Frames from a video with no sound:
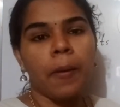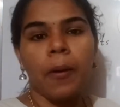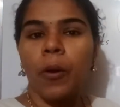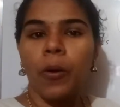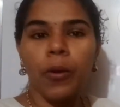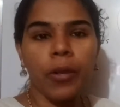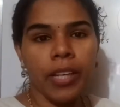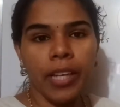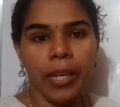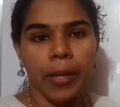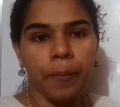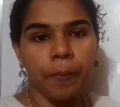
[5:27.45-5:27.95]

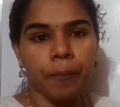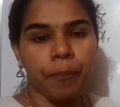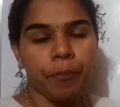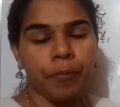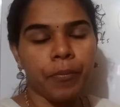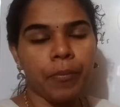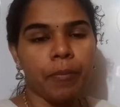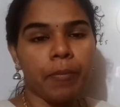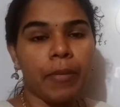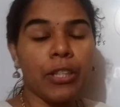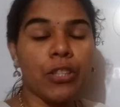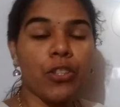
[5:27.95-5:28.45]
Okay,
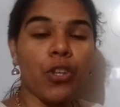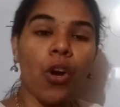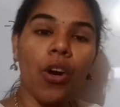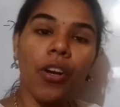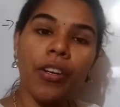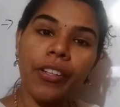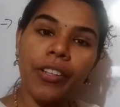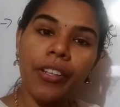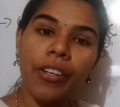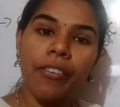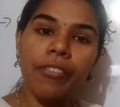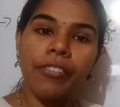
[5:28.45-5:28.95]

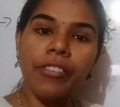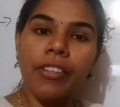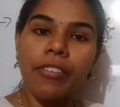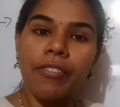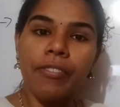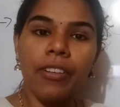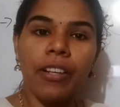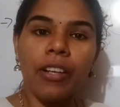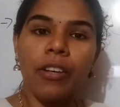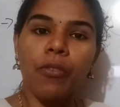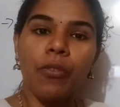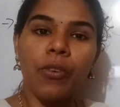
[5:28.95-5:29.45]
majority of the
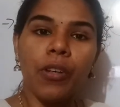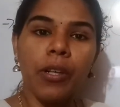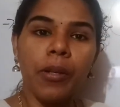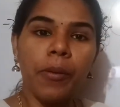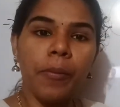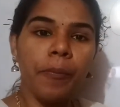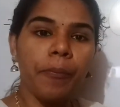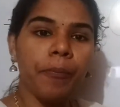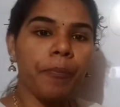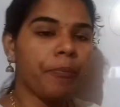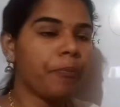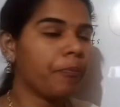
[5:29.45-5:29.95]
flower
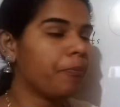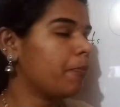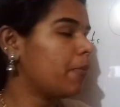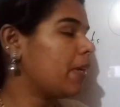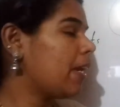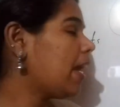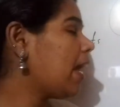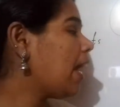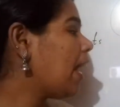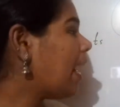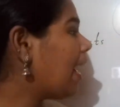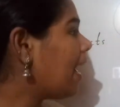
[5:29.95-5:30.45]
may
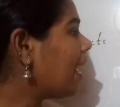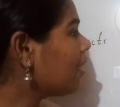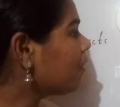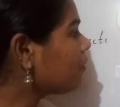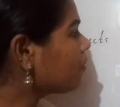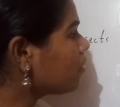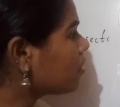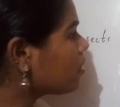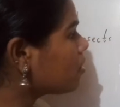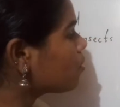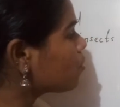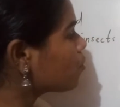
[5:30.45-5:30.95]

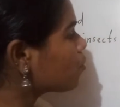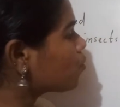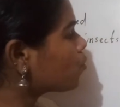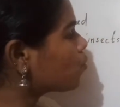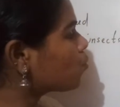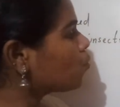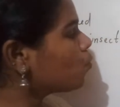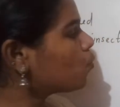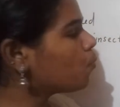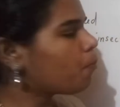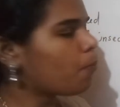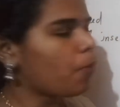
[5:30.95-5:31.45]
have these
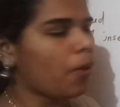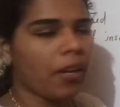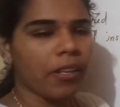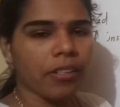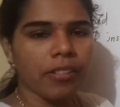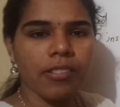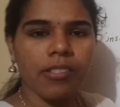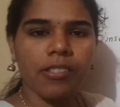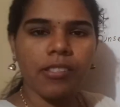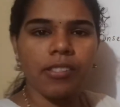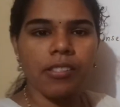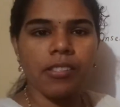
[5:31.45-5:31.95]
two
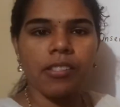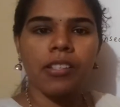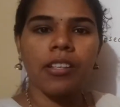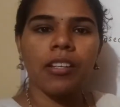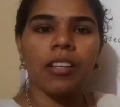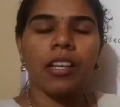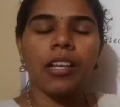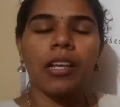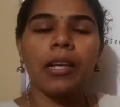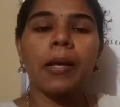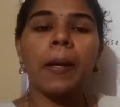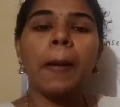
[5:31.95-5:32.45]
parts,
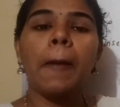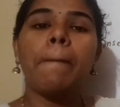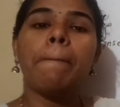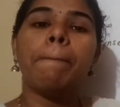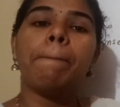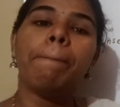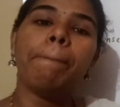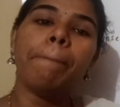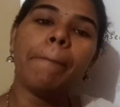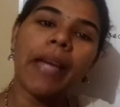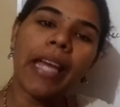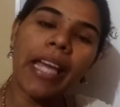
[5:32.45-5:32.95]

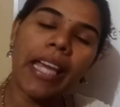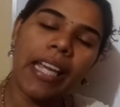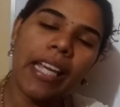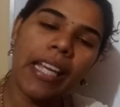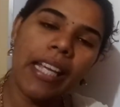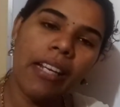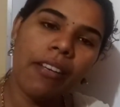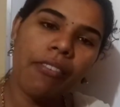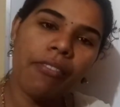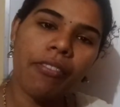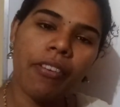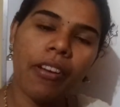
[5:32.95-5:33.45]

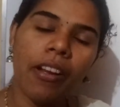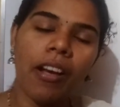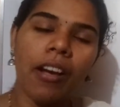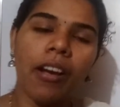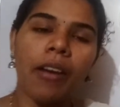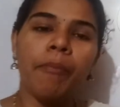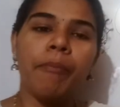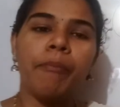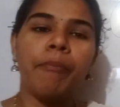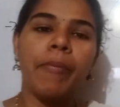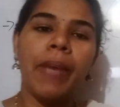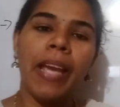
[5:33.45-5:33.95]
male
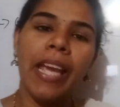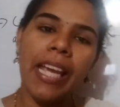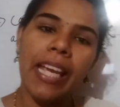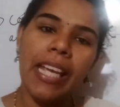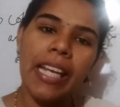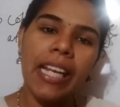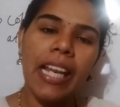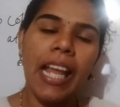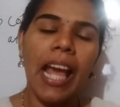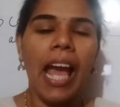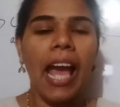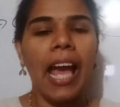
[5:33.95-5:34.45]

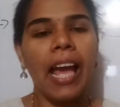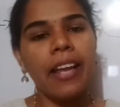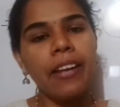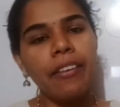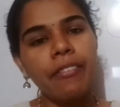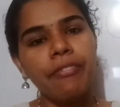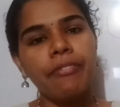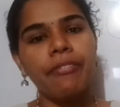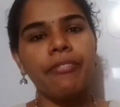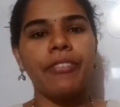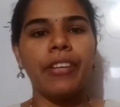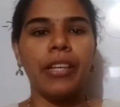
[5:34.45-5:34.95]
and
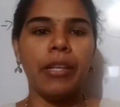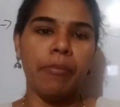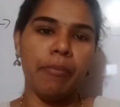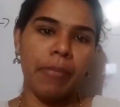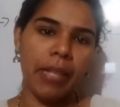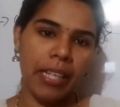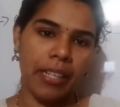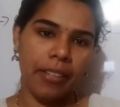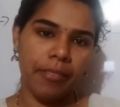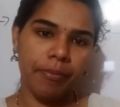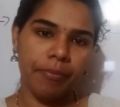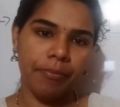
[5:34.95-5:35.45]

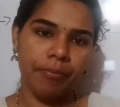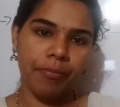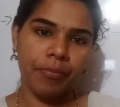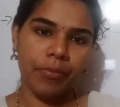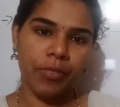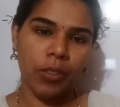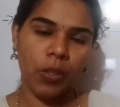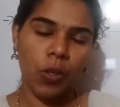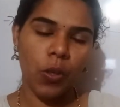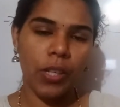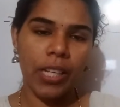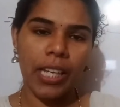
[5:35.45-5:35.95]
female.
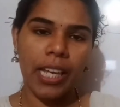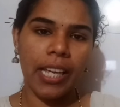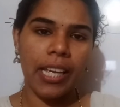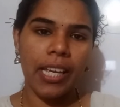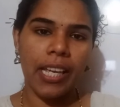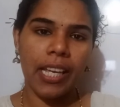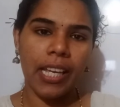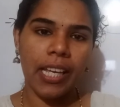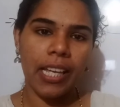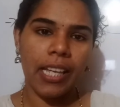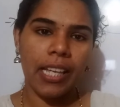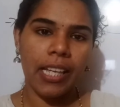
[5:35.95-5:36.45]
Okay,
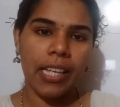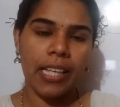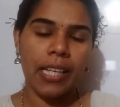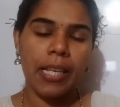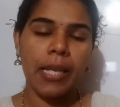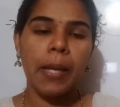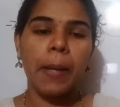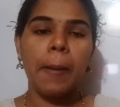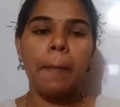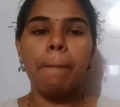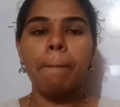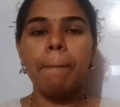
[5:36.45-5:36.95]

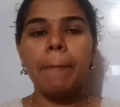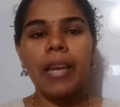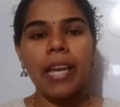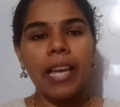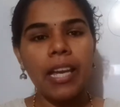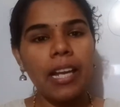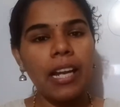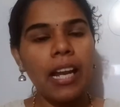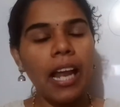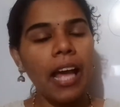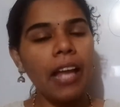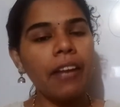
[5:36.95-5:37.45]

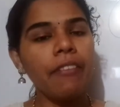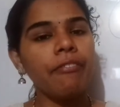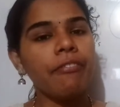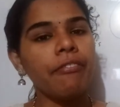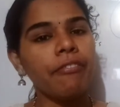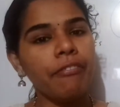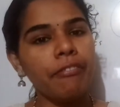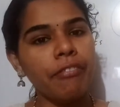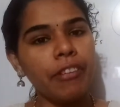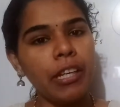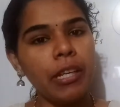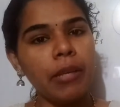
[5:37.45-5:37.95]
male and
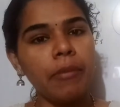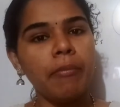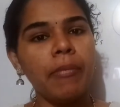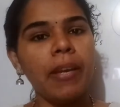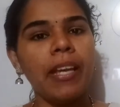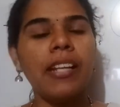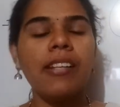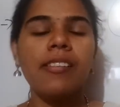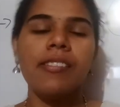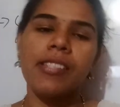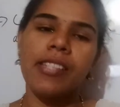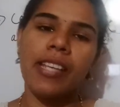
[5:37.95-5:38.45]

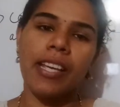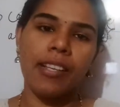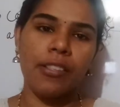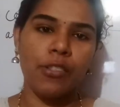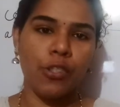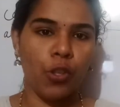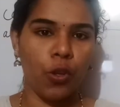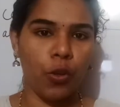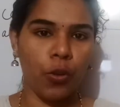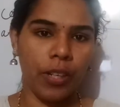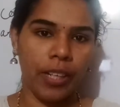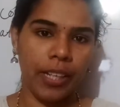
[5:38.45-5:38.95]
female sex
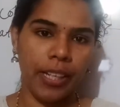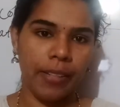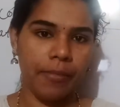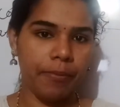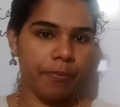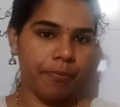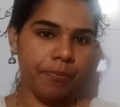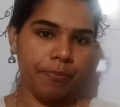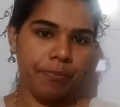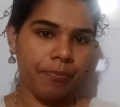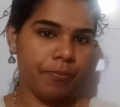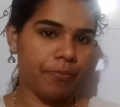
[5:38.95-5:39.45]
organ
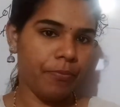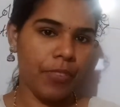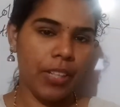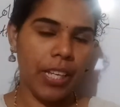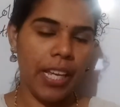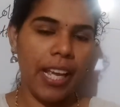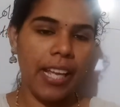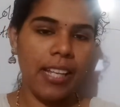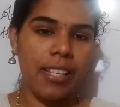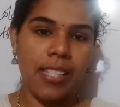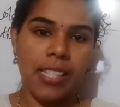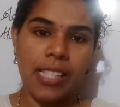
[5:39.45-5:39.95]
we
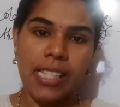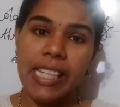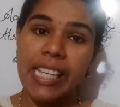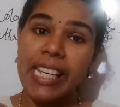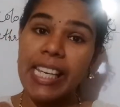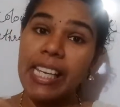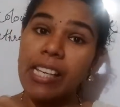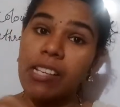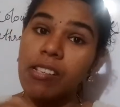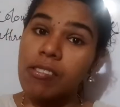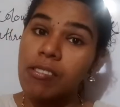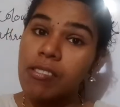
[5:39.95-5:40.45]
can see
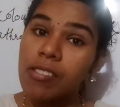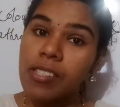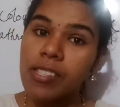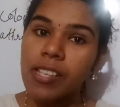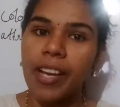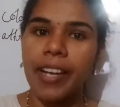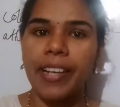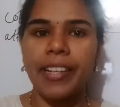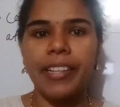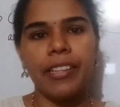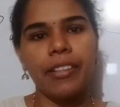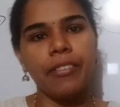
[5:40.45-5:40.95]

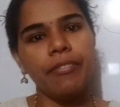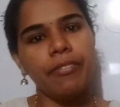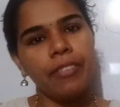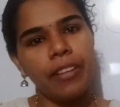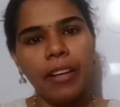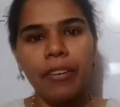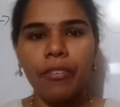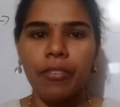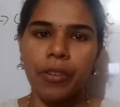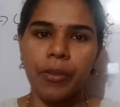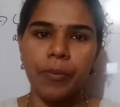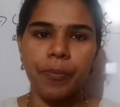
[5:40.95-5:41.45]
inside the
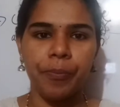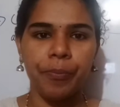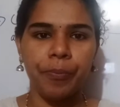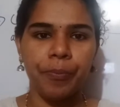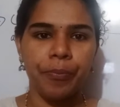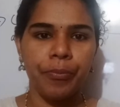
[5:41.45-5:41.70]
flower.